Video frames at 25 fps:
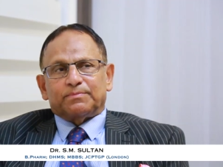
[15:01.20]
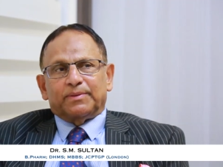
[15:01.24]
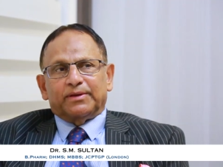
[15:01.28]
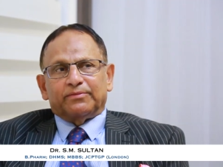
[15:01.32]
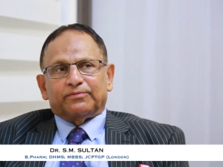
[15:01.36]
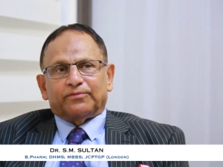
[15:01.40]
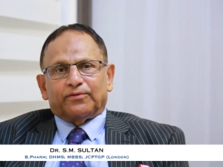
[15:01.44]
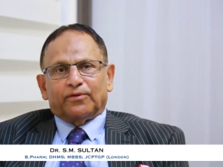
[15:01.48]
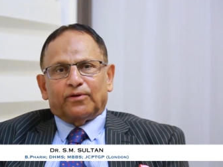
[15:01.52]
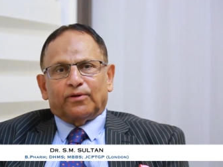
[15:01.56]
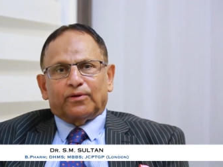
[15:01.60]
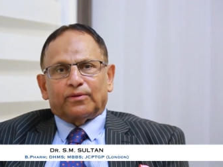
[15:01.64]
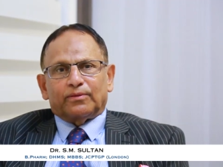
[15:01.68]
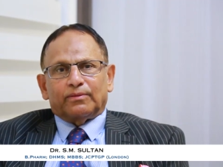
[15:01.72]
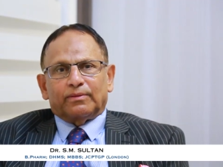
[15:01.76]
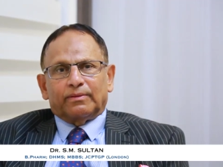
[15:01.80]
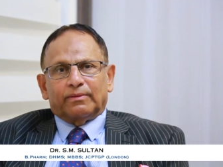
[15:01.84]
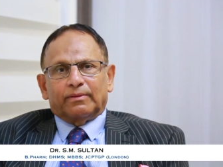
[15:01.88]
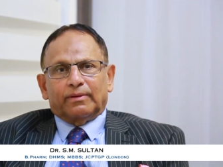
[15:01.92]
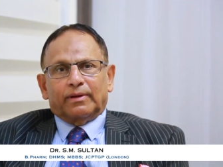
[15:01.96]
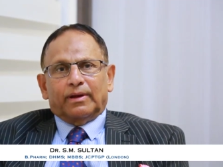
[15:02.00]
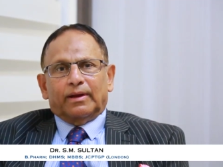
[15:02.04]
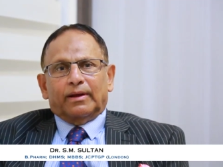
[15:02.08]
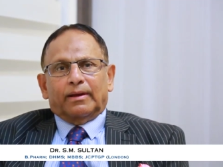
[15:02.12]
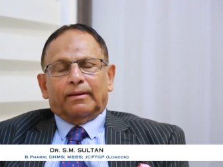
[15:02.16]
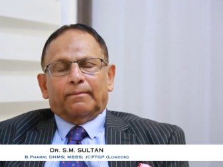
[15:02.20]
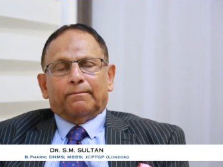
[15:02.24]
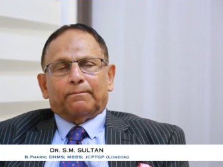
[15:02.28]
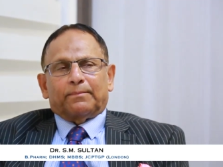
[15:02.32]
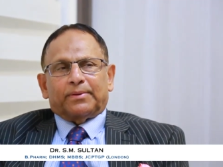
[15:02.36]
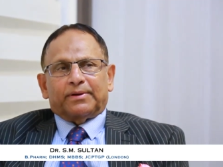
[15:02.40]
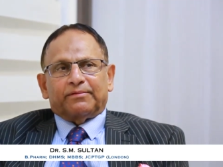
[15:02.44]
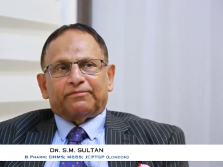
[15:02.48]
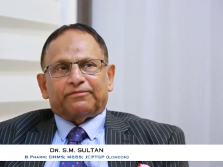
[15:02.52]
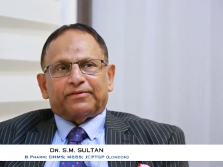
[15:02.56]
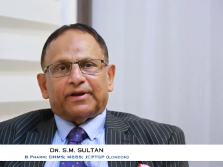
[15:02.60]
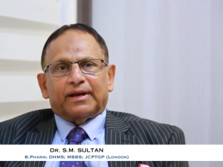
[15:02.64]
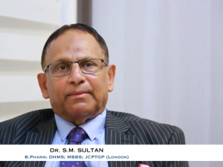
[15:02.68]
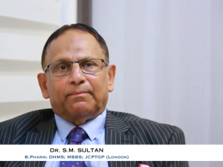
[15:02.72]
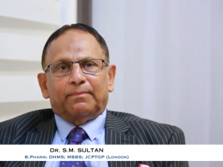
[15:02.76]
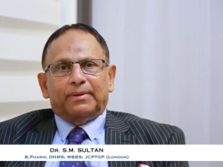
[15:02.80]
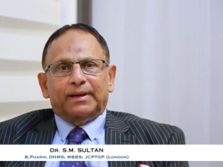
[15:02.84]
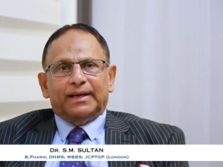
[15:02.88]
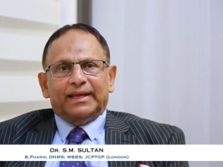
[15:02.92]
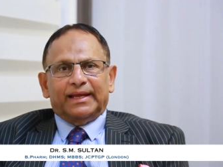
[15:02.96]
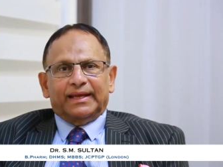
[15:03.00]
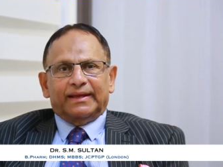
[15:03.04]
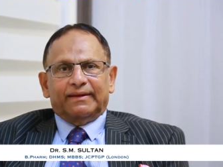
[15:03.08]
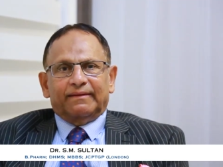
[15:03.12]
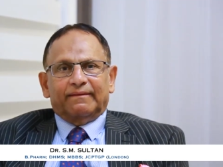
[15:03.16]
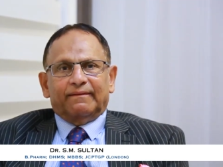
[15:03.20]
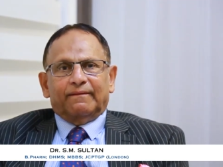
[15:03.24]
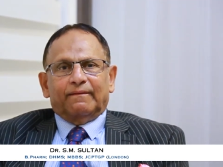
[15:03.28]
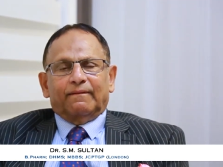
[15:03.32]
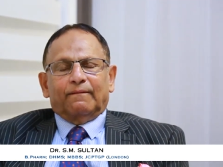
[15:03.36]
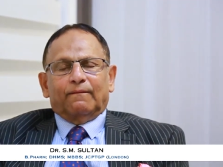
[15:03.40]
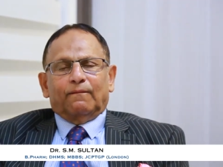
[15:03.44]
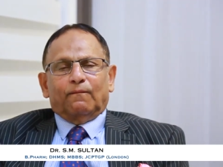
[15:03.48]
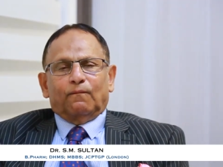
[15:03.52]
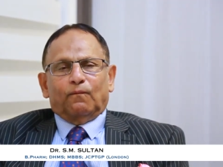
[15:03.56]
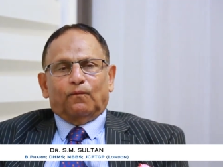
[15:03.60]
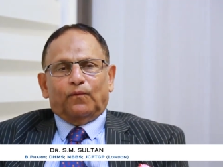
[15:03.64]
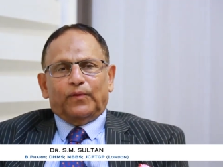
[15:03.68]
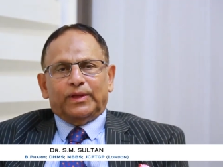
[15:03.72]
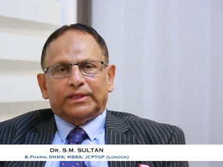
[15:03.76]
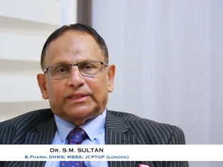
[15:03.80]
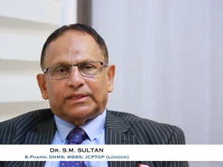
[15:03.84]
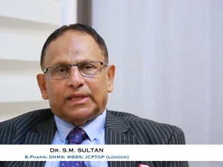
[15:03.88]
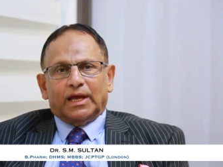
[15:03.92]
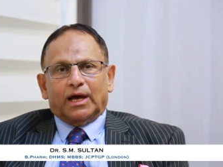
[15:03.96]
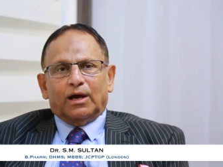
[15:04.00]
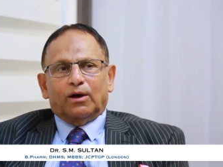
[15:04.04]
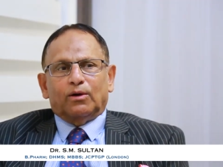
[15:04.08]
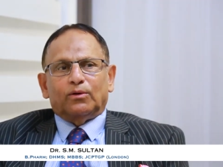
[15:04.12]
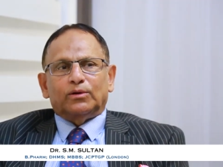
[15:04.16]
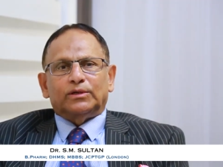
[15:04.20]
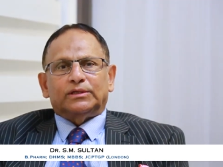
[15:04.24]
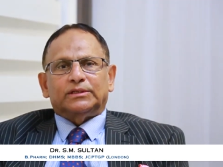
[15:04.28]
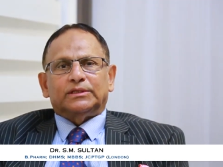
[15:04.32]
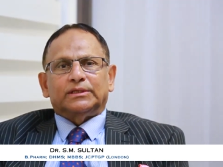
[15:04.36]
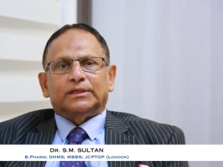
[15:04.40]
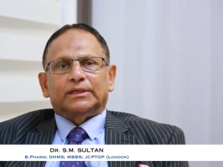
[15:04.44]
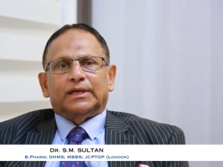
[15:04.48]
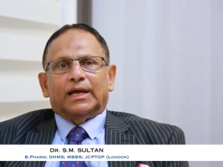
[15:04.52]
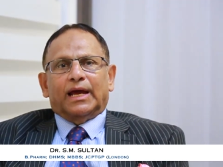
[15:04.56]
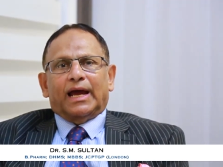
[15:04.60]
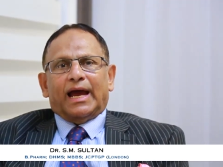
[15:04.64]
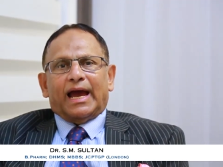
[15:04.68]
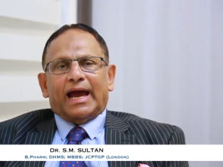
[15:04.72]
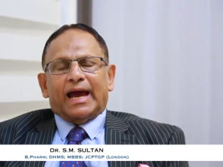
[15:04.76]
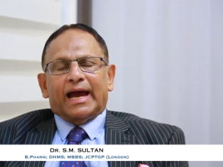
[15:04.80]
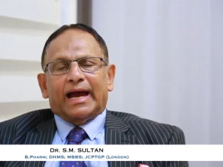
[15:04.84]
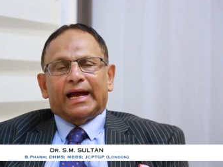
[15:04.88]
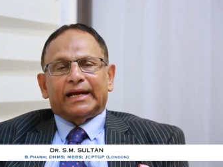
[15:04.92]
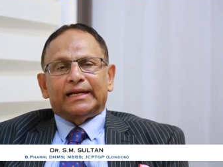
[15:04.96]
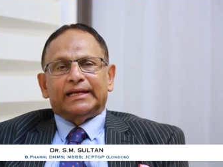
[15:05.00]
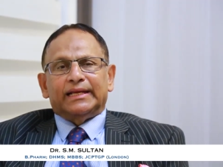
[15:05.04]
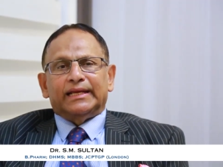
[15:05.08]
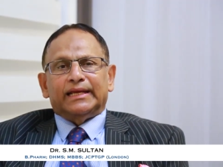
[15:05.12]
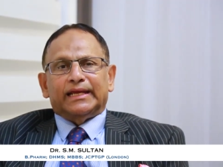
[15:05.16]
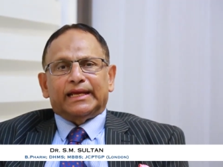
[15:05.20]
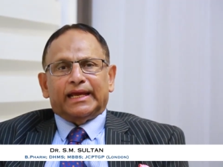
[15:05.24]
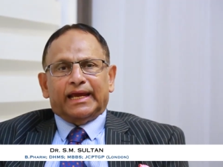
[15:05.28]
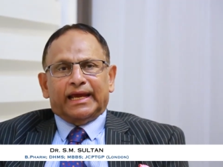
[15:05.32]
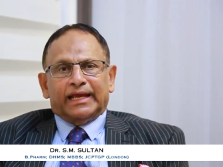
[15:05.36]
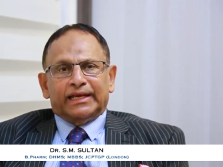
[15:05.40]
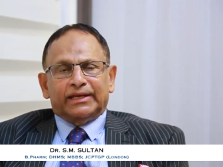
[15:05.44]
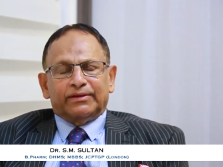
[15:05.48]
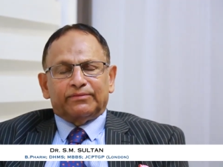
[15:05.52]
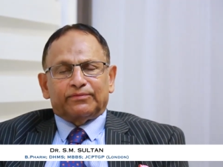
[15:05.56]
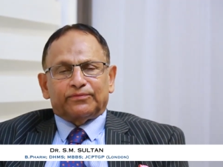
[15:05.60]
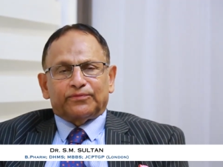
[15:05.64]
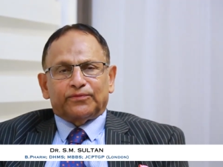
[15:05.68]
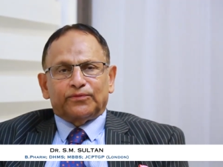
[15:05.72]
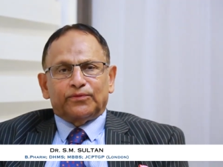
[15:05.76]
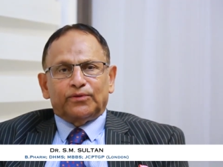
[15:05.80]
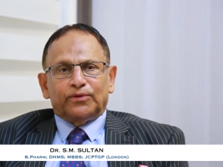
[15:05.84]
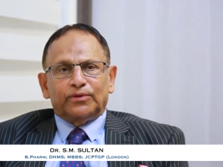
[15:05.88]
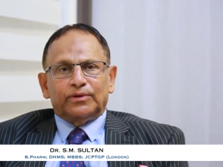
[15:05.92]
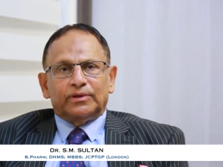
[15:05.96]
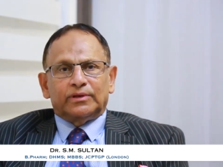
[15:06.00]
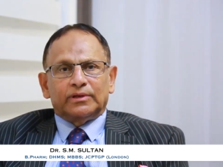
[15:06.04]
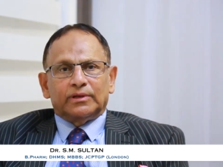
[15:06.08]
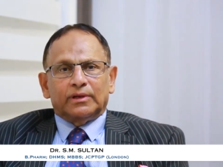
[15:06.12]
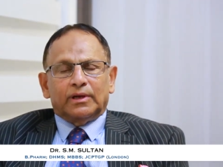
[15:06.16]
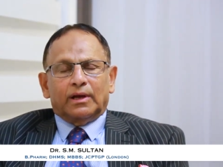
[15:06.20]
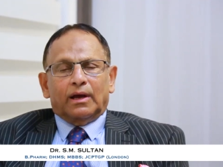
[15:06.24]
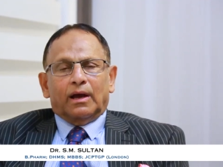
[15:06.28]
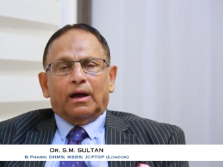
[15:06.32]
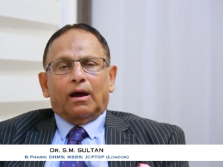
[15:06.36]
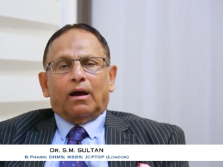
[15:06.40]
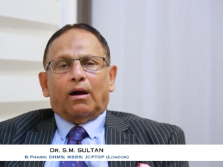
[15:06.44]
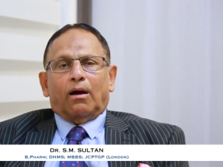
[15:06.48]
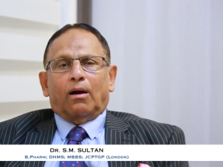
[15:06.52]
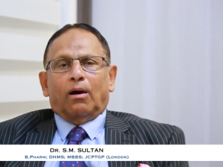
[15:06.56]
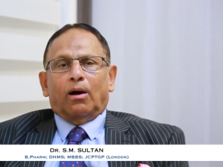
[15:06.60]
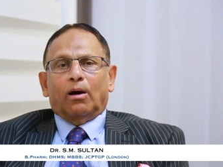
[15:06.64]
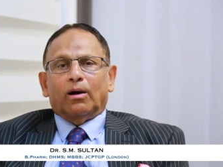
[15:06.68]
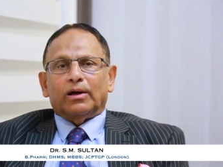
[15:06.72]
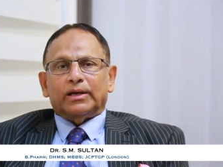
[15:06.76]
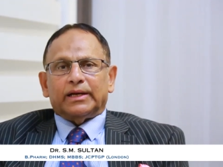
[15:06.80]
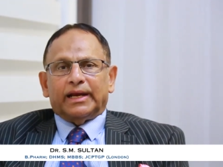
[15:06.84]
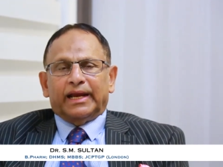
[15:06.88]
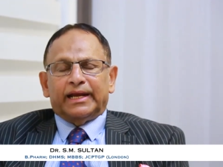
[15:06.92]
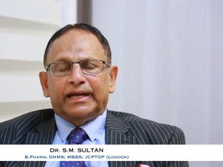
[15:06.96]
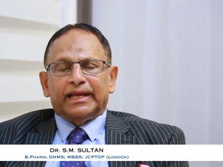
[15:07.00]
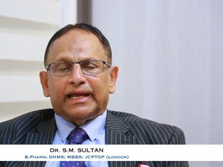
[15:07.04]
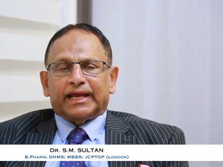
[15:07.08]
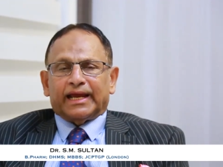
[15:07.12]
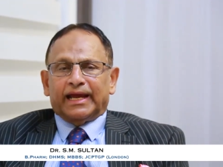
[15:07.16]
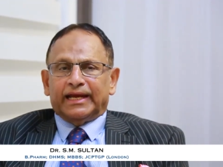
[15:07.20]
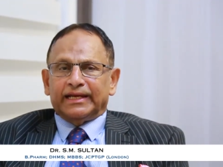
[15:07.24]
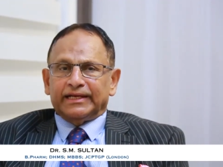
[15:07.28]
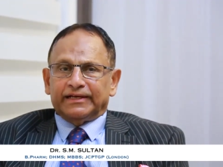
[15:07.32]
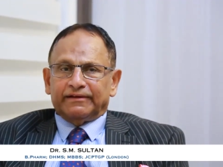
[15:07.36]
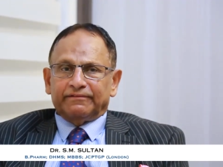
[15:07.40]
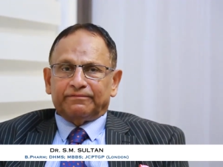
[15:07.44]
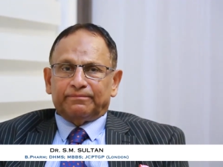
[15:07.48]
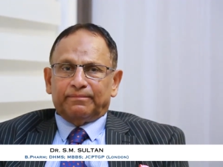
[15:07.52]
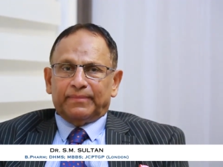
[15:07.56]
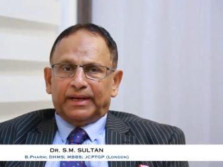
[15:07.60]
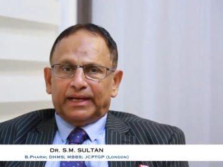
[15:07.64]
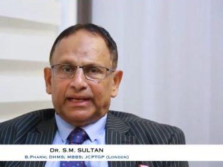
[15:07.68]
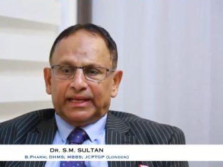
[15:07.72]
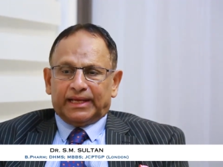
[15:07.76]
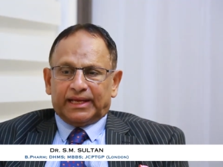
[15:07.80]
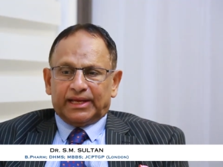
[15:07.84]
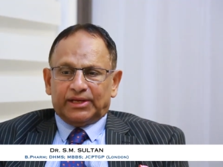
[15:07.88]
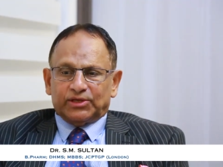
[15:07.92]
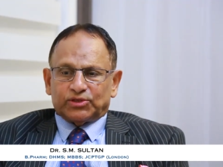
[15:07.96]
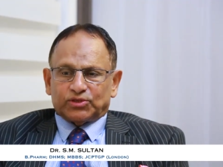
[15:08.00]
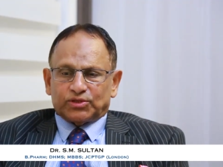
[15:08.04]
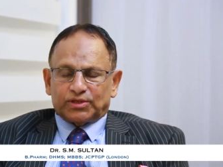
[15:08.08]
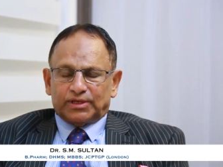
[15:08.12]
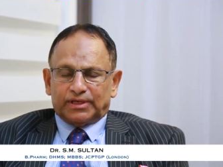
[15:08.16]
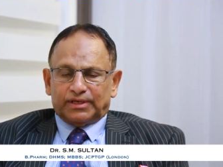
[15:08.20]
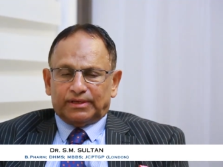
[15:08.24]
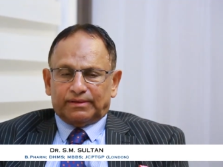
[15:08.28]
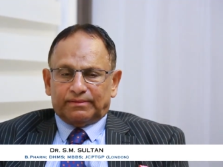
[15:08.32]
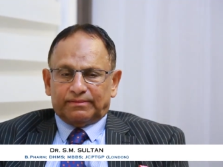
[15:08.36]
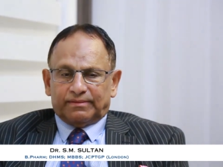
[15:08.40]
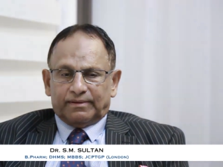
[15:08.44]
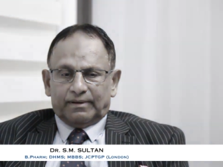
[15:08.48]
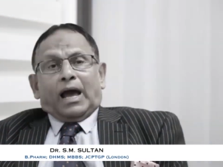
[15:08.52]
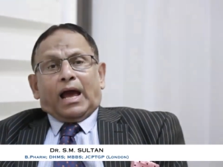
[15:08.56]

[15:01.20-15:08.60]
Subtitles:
before, preferably without adding any food or any kind of medication.